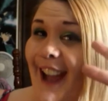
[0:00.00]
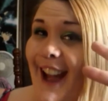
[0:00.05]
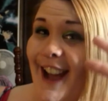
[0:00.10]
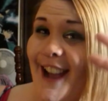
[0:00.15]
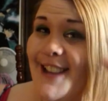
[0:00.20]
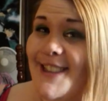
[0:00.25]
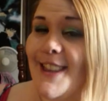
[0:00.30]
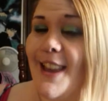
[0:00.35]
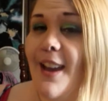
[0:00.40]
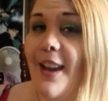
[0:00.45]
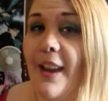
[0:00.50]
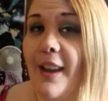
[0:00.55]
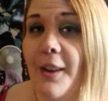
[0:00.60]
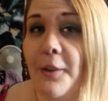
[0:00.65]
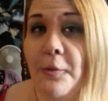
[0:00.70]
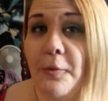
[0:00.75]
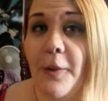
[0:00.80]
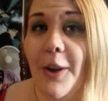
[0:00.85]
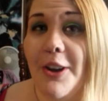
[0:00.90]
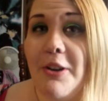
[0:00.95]
guys,
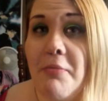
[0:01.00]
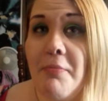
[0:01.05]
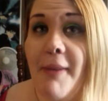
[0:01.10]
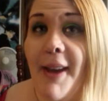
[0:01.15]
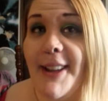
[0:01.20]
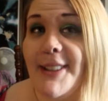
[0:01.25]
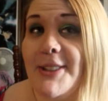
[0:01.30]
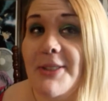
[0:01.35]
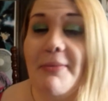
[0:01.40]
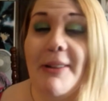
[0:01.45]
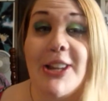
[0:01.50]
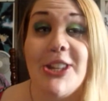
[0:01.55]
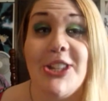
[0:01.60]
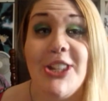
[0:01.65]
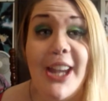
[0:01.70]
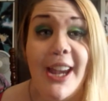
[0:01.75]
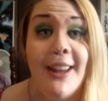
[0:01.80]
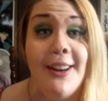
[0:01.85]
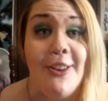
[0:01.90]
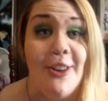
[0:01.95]
and welcome back to my
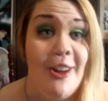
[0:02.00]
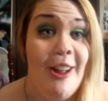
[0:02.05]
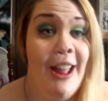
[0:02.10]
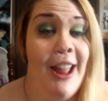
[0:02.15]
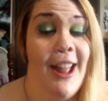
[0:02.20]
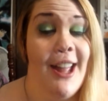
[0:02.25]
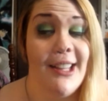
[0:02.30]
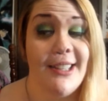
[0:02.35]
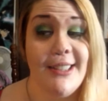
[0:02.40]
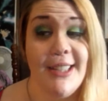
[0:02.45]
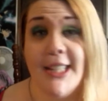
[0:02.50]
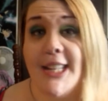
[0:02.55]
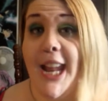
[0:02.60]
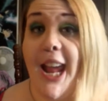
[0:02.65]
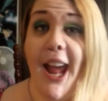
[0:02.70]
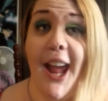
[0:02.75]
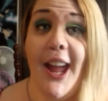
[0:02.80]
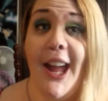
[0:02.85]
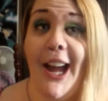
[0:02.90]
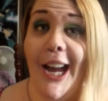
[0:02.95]
channel.
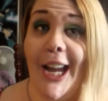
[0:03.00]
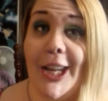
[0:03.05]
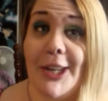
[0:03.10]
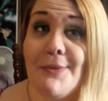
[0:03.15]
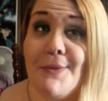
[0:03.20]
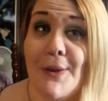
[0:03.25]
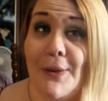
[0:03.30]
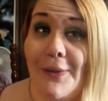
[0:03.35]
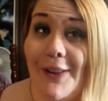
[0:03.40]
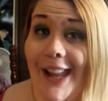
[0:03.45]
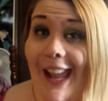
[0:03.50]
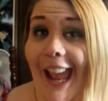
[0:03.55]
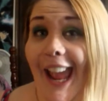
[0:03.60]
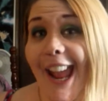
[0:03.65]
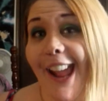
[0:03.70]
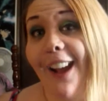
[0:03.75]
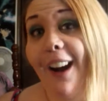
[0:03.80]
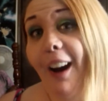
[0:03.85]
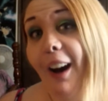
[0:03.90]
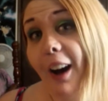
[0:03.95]
Today I am doing
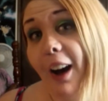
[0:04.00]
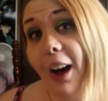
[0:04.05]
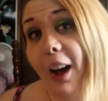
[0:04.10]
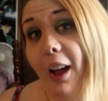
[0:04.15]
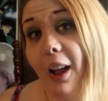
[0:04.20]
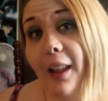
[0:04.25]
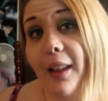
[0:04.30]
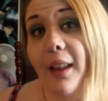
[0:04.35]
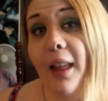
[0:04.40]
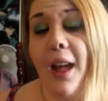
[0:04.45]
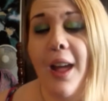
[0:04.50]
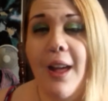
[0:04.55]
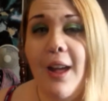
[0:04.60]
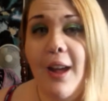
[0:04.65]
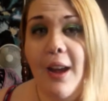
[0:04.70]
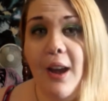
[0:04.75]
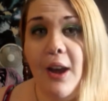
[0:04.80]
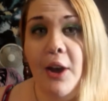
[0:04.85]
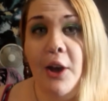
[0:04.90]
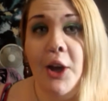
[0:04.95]
a haul.
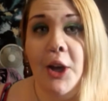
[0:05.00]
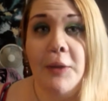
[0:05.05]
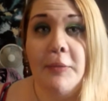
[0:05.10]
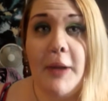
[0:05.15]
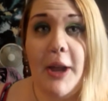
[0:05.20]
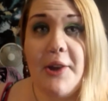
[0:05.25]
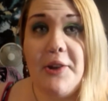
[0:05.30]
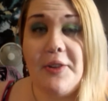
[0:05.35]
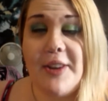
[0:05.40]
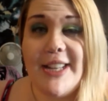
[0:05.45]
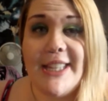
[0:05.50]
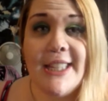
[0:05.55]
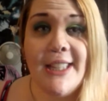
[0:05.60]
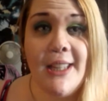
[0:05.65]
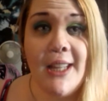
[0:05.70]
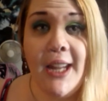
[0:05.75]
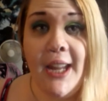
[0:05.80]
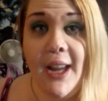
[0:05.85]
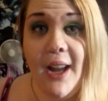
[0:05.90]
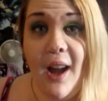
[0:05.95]
Um, I
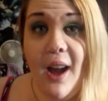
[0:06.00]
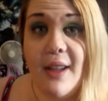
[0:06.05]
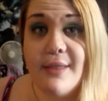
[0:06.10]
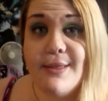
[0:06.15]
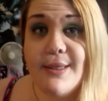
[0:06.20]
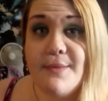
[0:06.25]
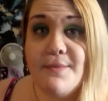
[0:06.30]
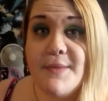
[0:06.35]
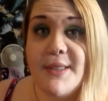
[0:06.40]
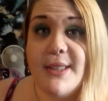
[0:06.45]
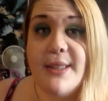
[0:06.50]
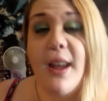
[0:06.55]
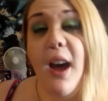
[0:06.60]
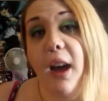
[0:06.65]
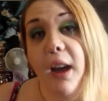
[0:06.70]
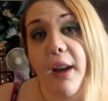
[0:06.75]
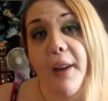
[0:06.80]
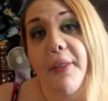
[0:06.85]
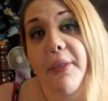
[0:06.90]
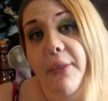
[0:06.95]
recently got some
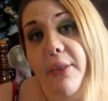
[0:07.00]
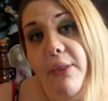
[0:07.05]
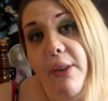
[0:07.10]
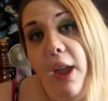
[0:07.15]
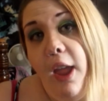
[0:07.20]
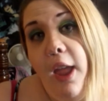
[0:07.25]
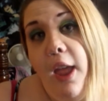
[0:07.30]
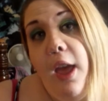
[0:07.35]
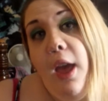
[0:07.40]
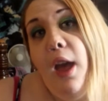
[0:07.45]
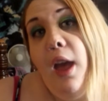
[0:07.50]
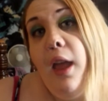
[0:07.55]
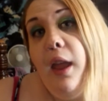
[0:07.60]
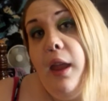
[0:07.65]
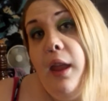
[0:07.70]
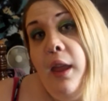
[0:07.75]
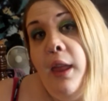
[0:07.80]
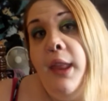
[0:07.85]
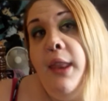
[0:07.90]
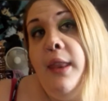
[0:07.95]
stuff
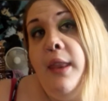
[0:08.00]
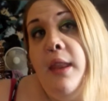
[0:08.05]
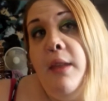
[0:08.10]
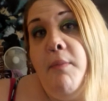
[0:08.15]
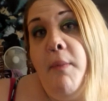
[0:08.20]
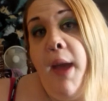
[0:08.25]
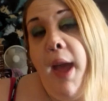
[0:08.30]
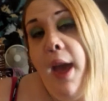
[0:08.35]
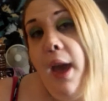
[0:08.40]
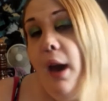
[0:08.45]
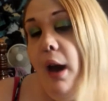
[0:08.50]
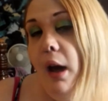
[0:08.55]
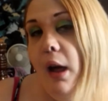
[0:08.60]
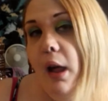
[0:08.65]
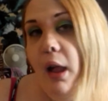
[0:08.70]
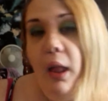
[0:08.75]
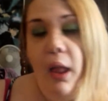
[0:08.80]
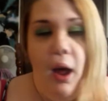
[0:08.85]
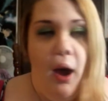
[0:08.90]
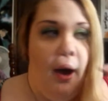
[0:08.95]
in the
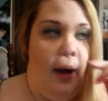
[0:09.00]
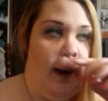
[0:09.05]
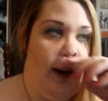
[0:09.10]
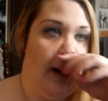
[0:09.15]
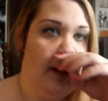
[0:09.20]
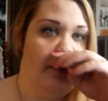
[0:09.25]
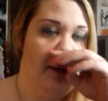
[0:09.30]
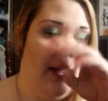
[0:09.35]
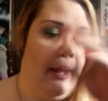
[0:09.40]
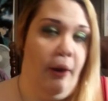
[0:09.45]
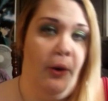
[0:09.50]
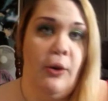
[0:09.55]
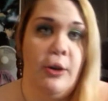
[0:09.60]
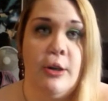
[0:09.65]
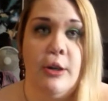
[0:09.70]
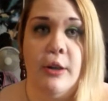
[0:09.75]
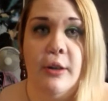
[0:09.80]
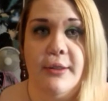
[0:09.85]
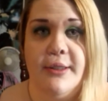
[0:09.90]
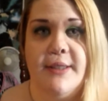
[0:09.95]
mail. Um, I
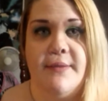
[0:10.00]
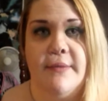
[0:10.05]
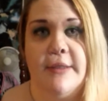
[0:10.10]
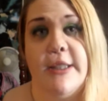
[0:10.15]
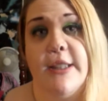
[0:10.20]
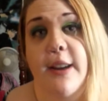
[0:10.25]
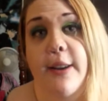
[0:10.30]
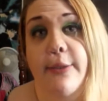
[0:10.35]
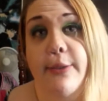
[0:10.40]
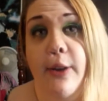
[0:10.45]
ordered some stuff